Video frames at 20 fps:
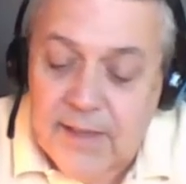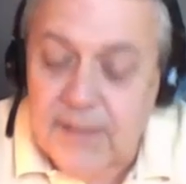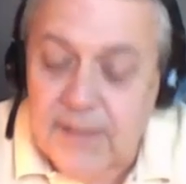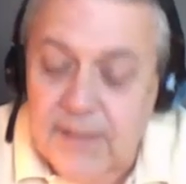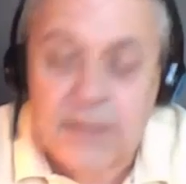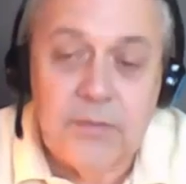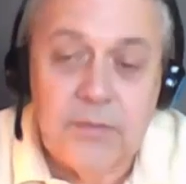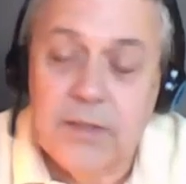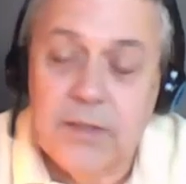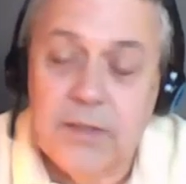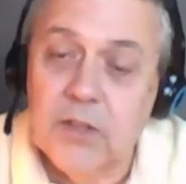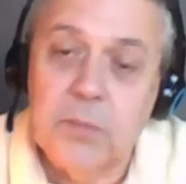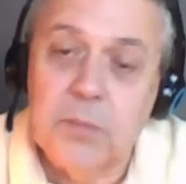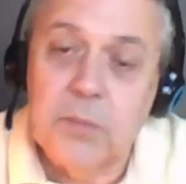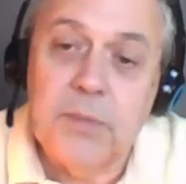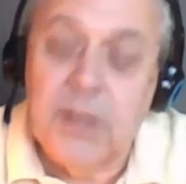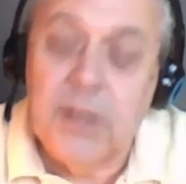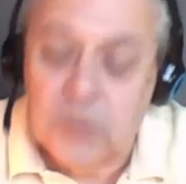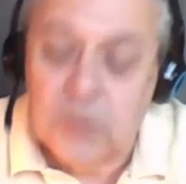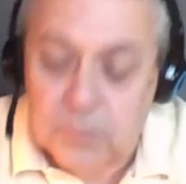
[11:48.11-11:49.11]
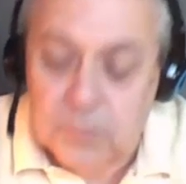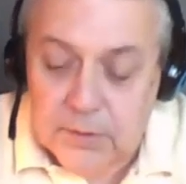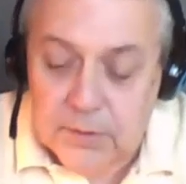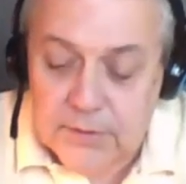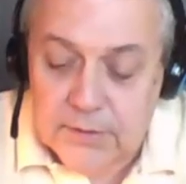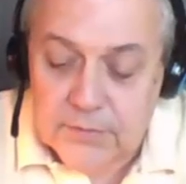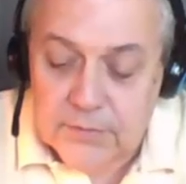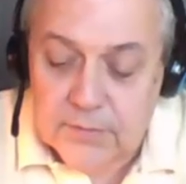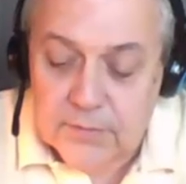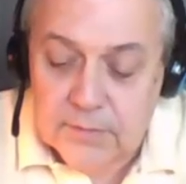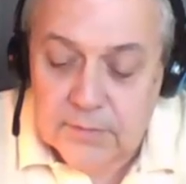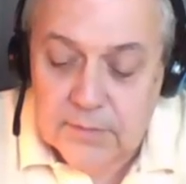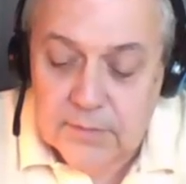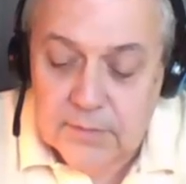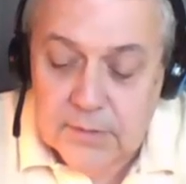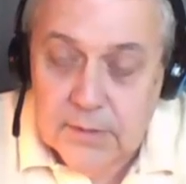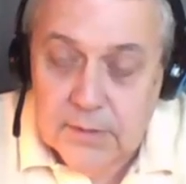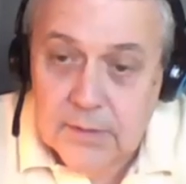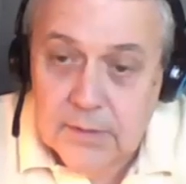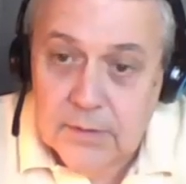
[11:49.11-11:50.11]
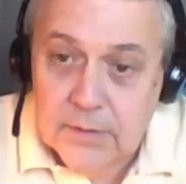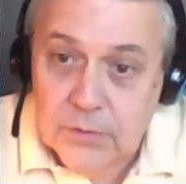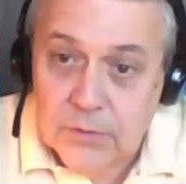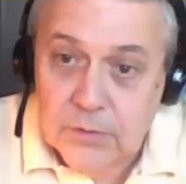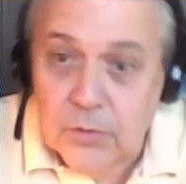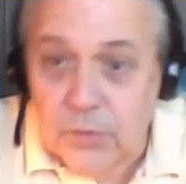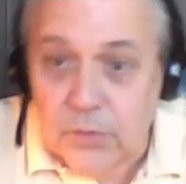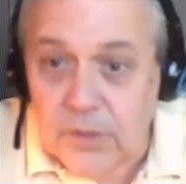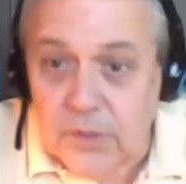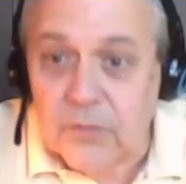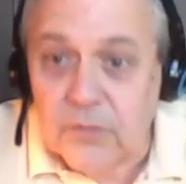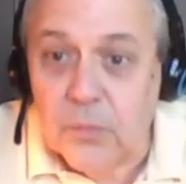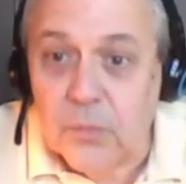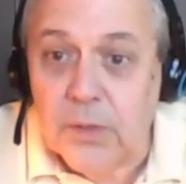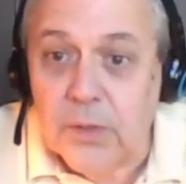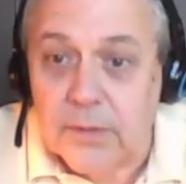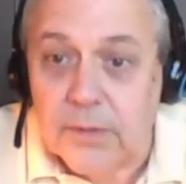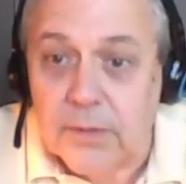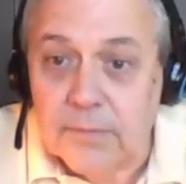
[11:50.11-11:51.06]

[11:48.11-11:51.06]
any of the other piano players. You could have won.